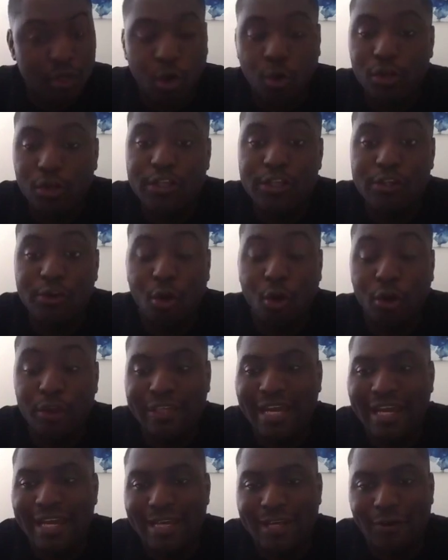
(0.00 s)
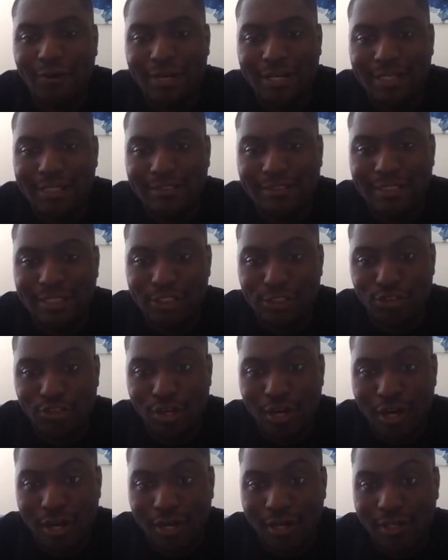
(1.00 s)
Oh, or it ends in a
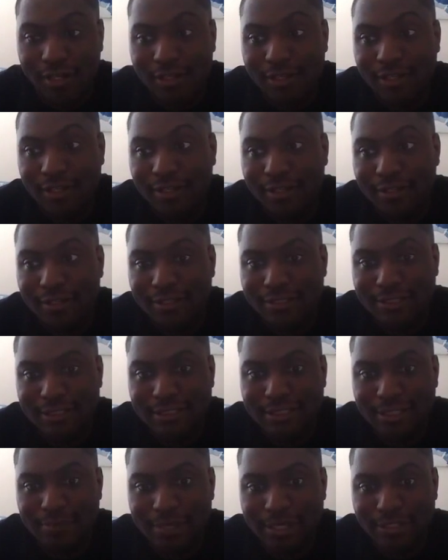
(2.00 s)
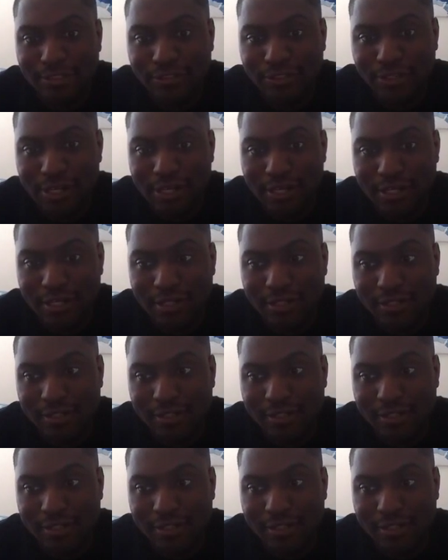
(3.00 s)
draw, a 60-minute draw.